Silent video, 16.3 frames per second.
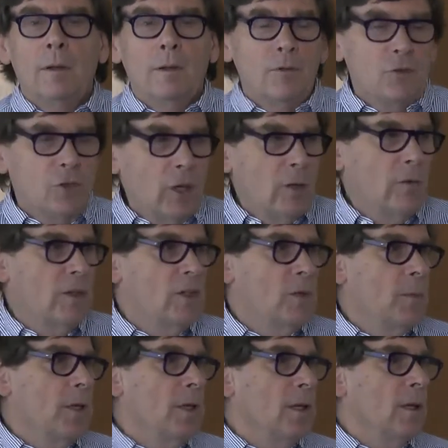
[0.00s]
Generally
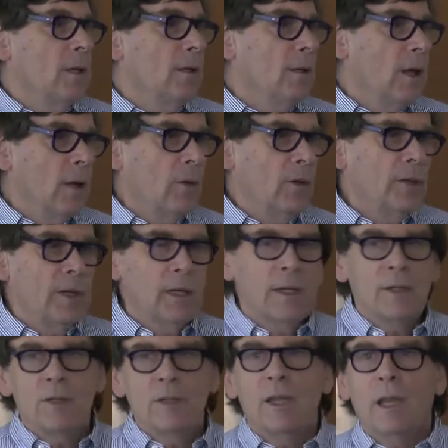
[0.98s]
speaking,
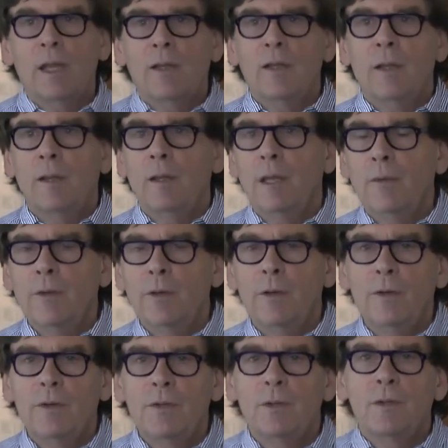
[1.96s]
nowadays, the, ex- the
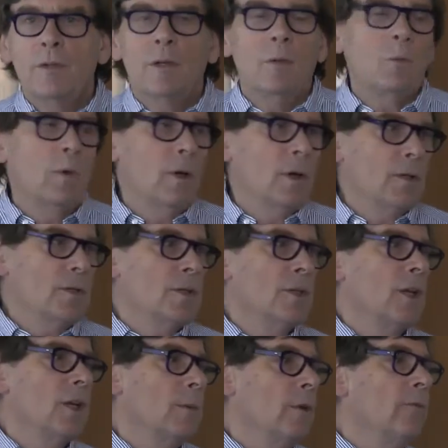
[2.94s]
evidence that it works is
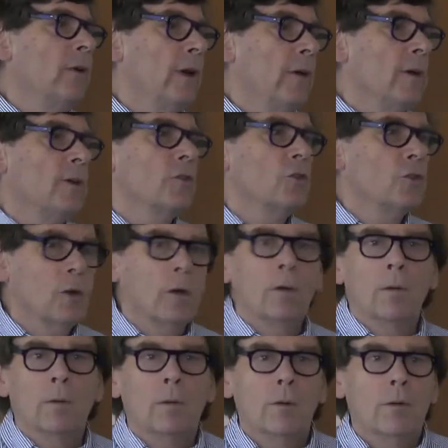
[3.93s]
going to be very
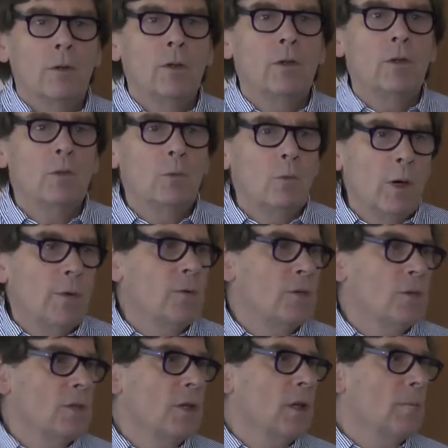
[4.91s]
strong. You
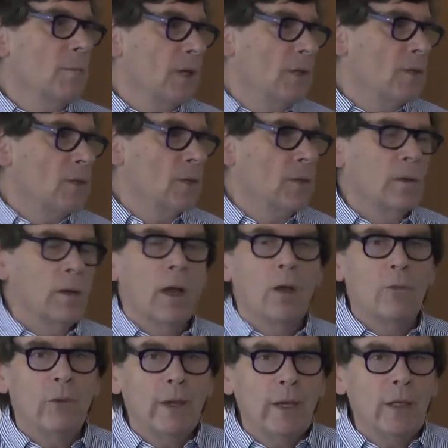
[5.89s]
won't see a medicine
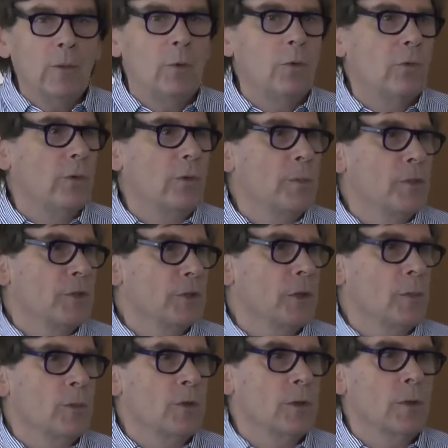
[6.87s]
available for
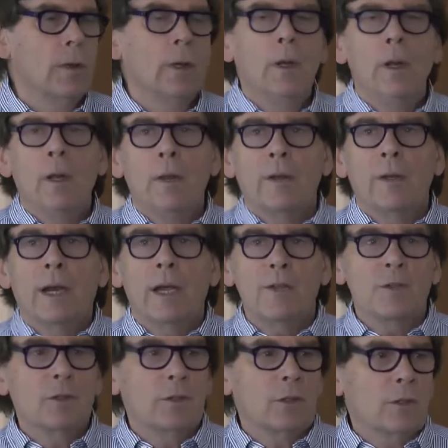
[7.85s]
prescription that
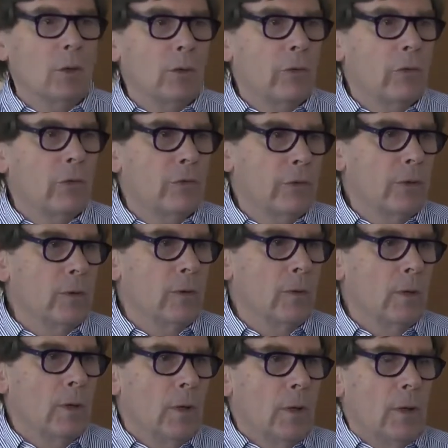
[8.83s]
hasn't got
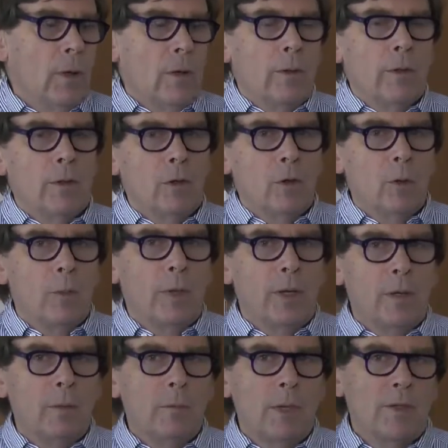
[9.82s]
through the
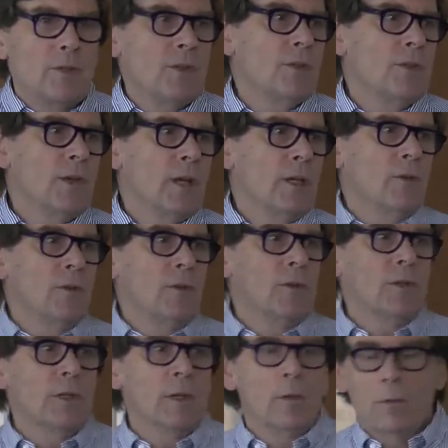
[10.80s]
European Medicines
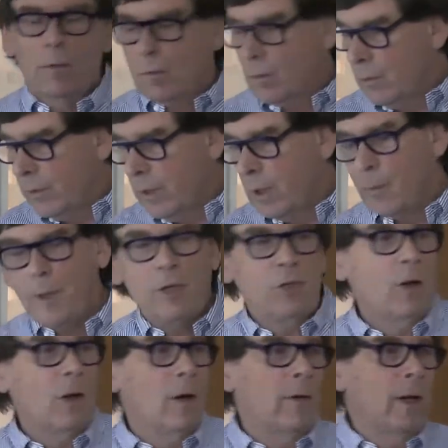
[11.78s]
Agency or the
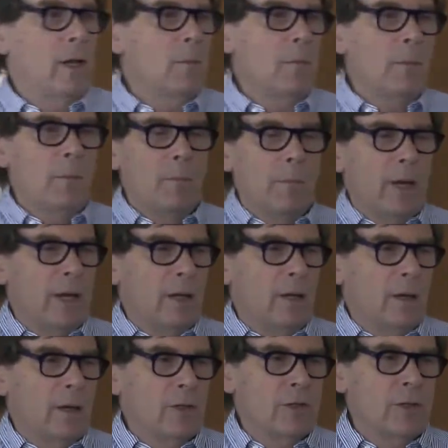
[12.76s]
MHRA. By and
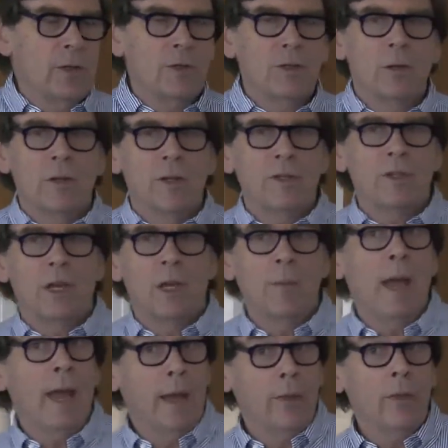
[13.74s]
large, those two are the
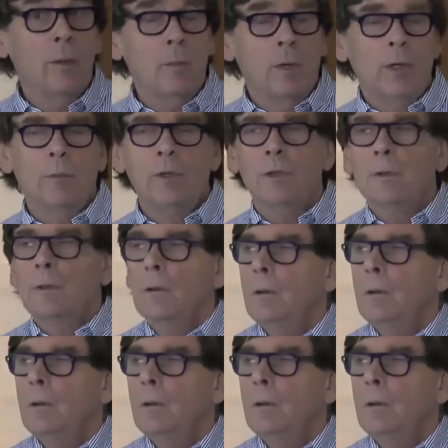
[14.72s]
same at the moment.